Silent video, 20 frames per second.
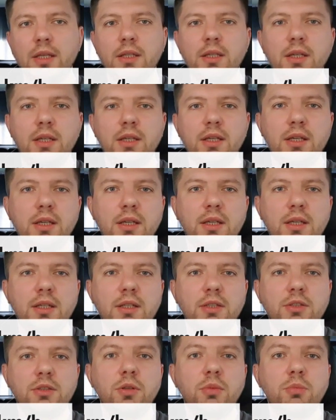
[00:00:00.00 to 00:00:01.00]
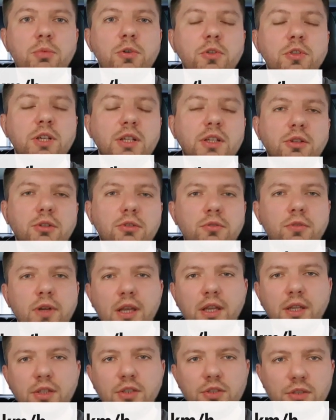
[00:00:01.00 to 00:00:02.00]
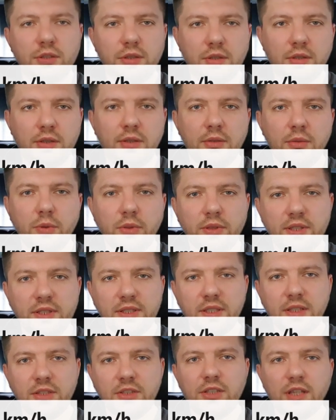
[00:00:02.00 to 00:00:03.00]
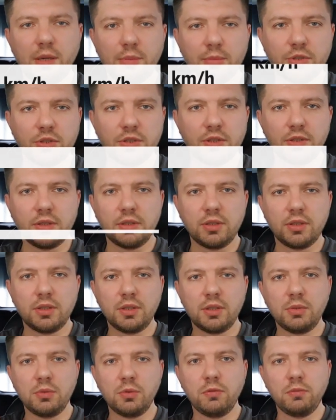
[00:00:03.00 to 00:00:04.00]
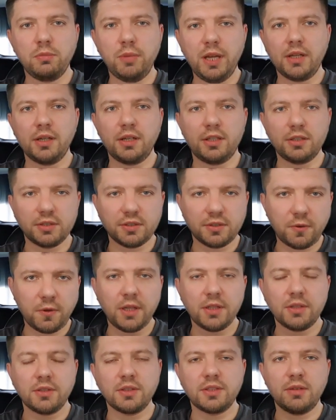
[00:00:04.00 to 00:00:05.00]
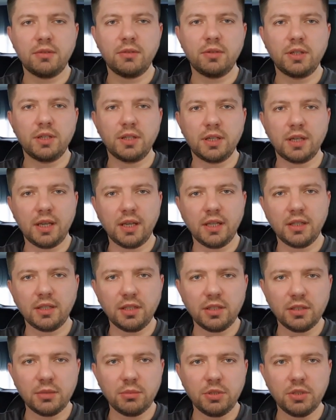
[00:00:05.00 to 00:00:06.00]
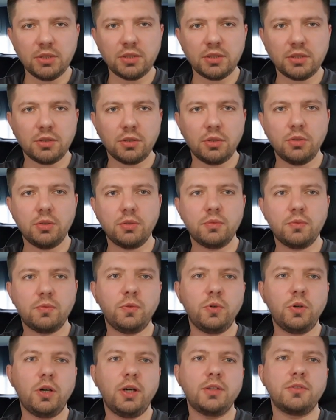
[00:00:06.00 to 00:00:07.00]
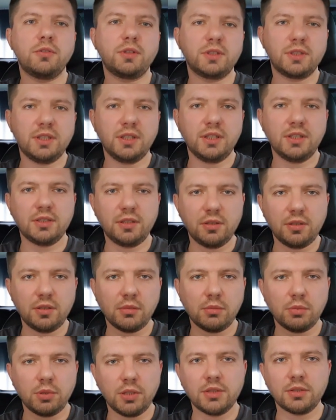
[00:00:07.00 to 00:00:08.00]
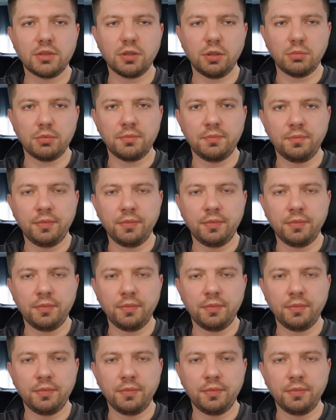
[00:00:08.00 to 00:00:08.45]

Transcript: So the projected range with this consumption of my car is 378 kilometers or 460 complete stop.